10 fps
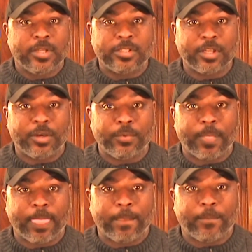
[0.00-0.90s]
So
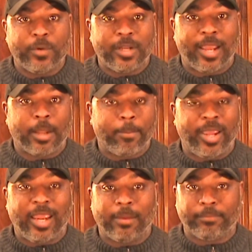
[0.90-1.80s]
we're like,
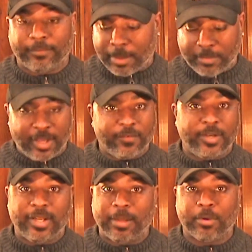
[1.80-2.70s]
bam, I'm loving
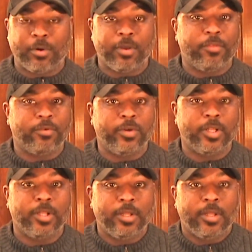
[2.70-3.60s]
it, I'm going through it.